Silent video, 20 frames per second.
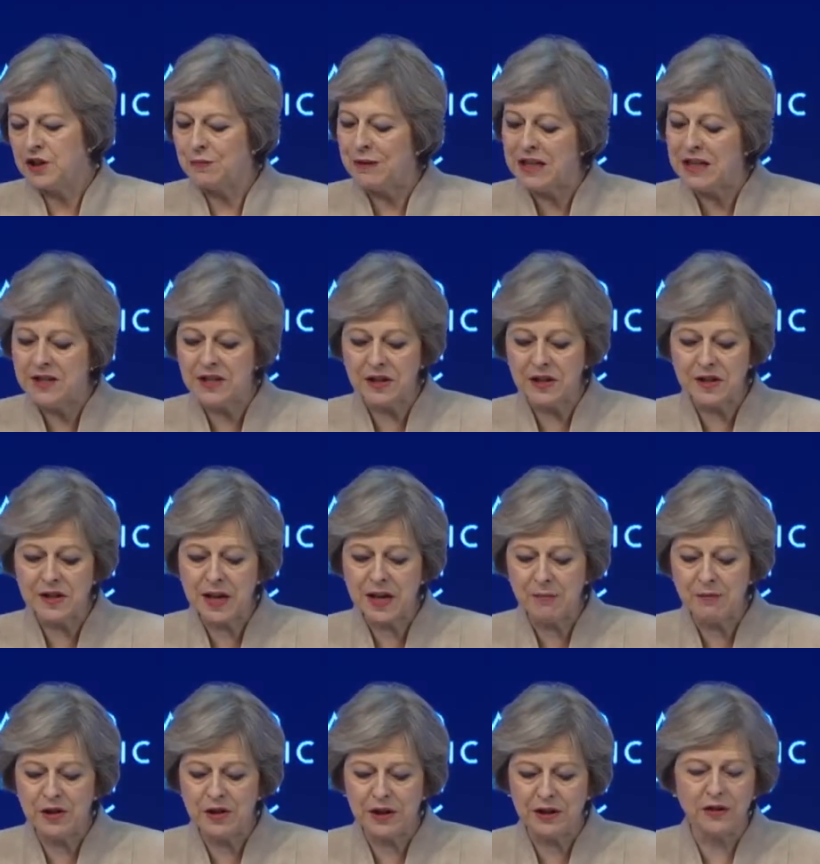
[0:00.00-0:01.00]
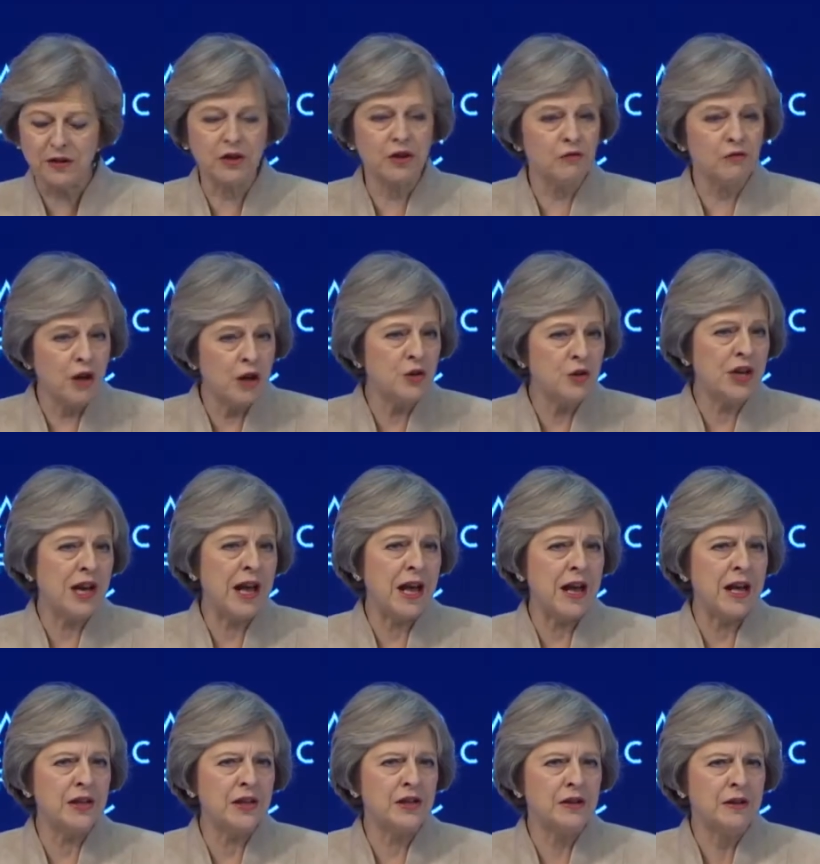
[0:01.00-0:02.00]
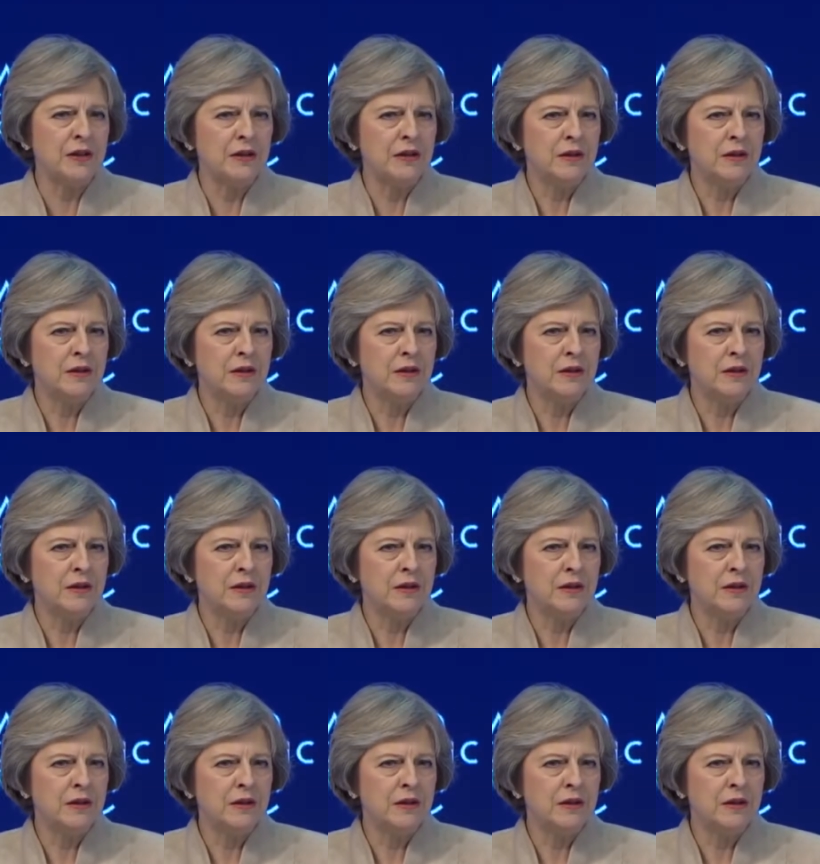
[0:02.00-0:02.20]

It means accepting that the road ahead